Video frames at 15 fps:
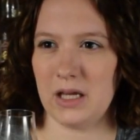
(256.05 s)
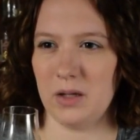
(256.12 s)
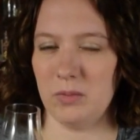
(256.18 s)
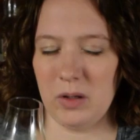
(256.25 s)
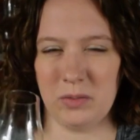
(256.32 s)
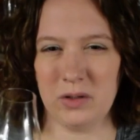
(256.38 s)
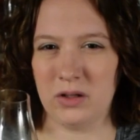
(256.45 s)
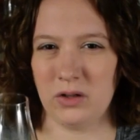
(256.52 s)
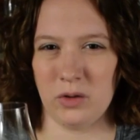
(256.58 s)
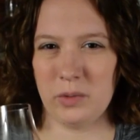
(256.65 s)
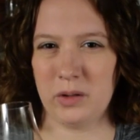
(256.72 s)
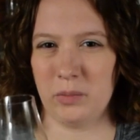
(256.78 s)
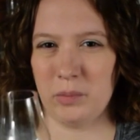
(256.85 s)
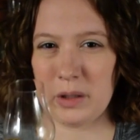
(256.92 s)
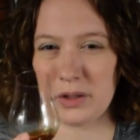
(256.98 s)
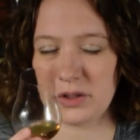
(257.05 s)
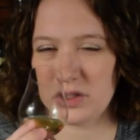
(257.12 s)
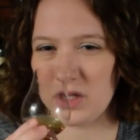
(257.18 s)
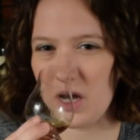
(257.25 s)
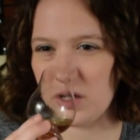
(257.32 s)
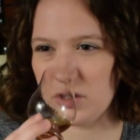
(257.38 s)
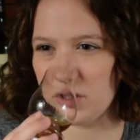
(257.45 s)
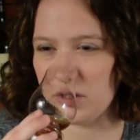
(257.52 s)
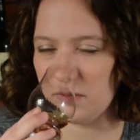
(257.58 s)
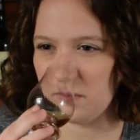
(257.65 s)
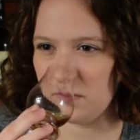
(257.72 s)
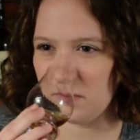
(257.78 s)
and maybe a little bit of butterscotch.